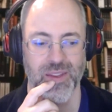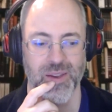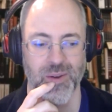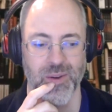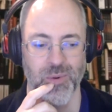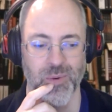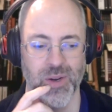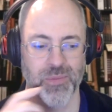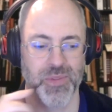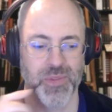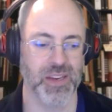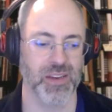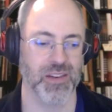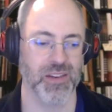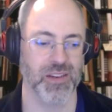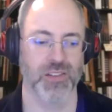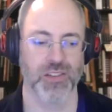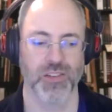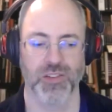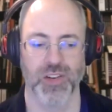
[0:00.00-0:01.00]
And what I'm thinking
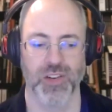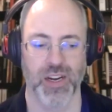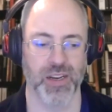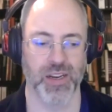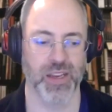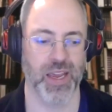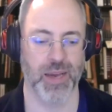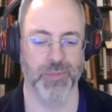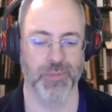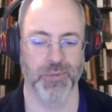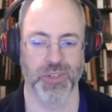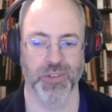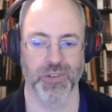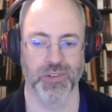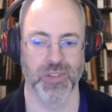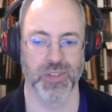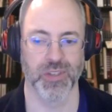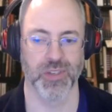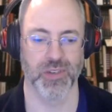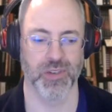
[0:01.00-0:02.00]
is just trying to
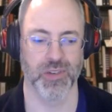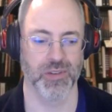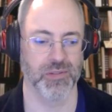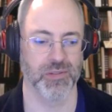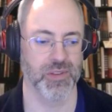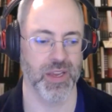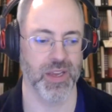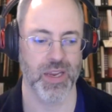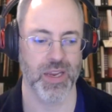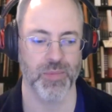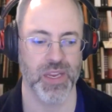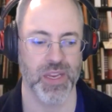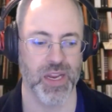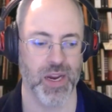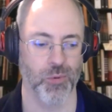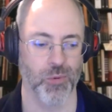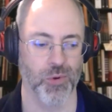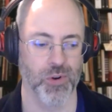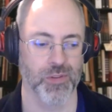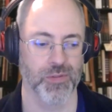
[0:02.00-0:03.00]
capture the API
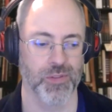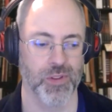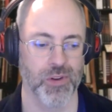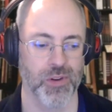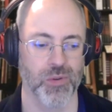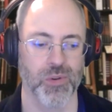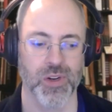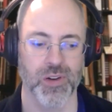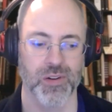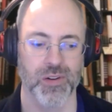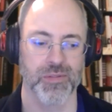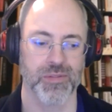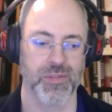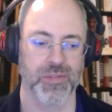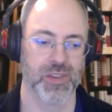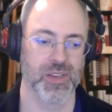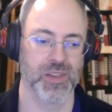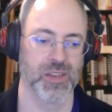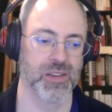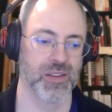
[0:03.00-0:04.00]
workflow of
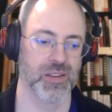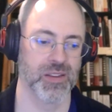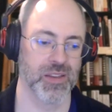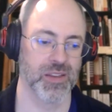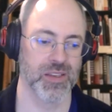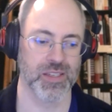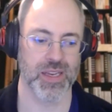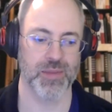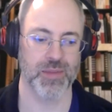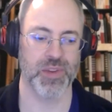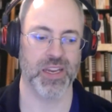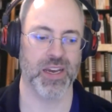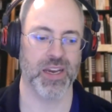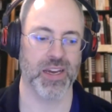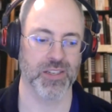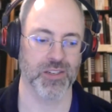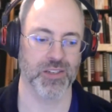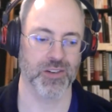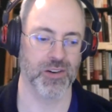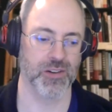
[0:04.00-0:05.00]
this API
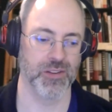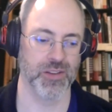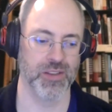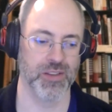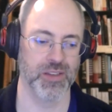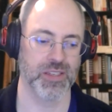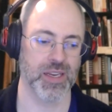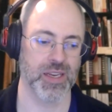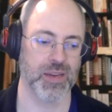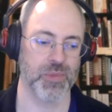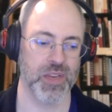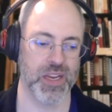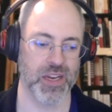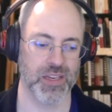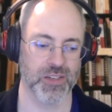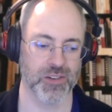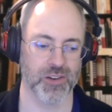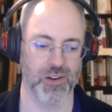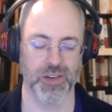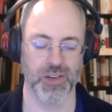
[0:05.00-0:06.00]
is called and this API
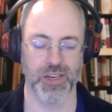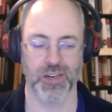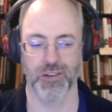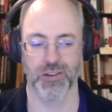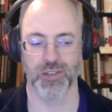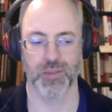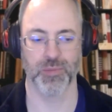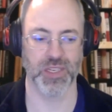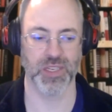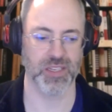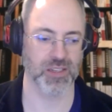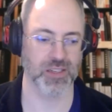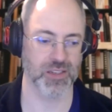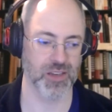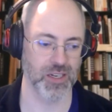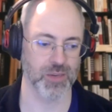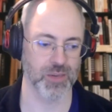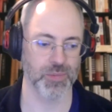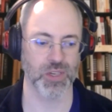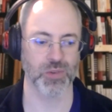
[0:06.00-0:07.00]
is called. Here's the business
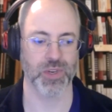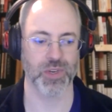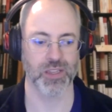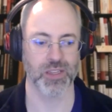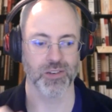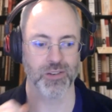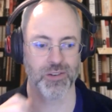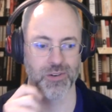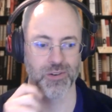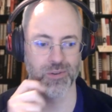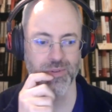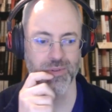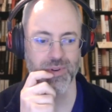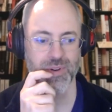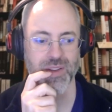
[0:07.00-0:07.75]
logic between the two.